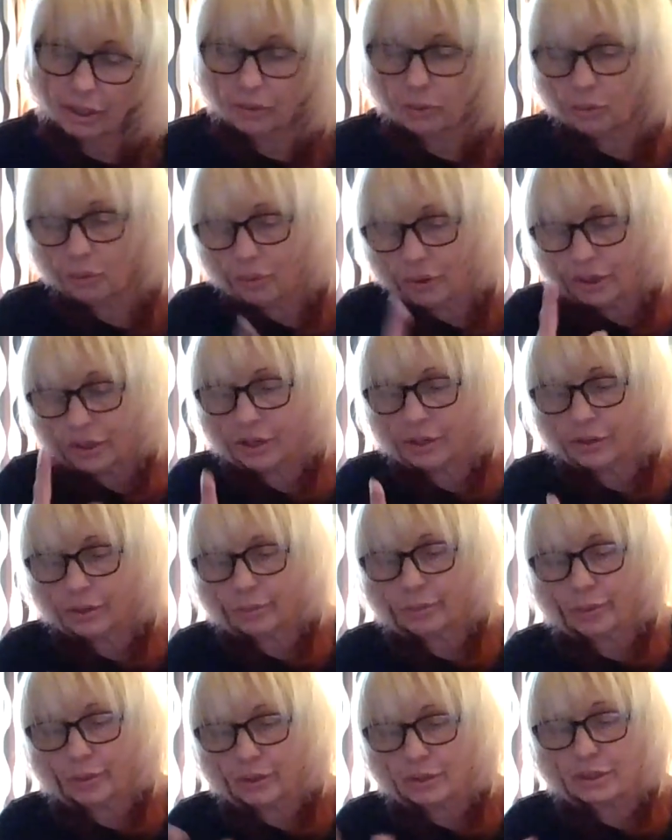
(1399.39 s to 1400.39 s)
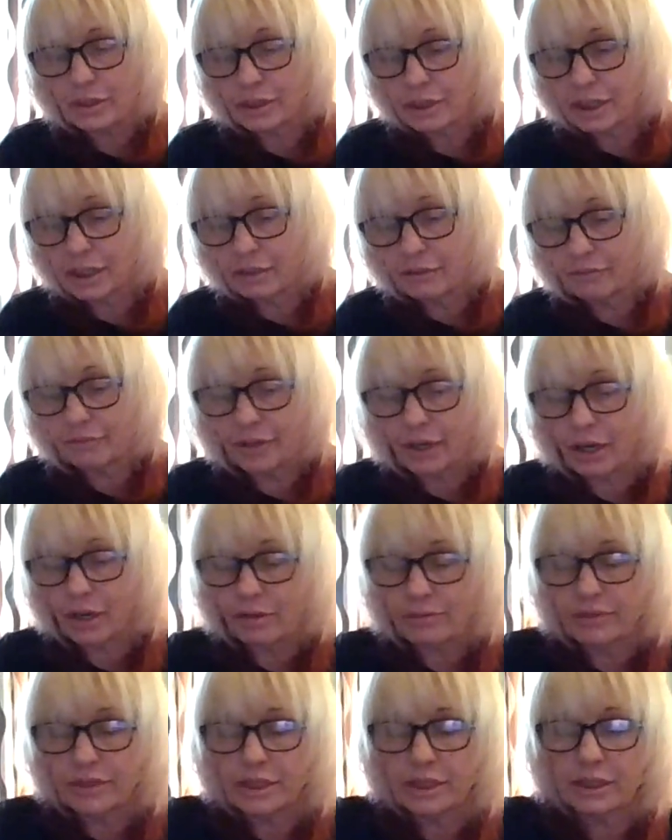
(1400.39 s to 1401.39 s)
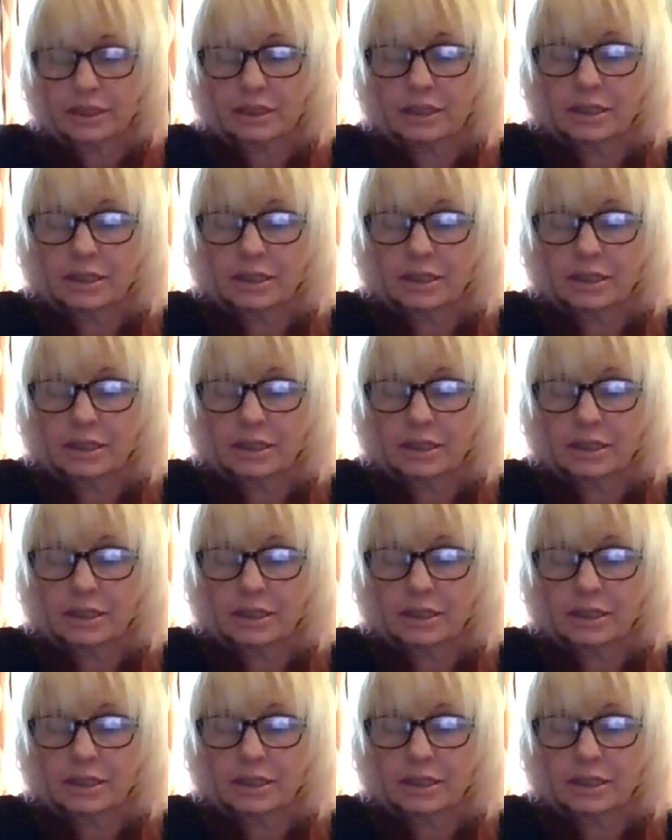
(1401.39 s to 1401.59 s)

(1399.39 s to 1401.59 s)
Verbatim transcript: one other person involved in this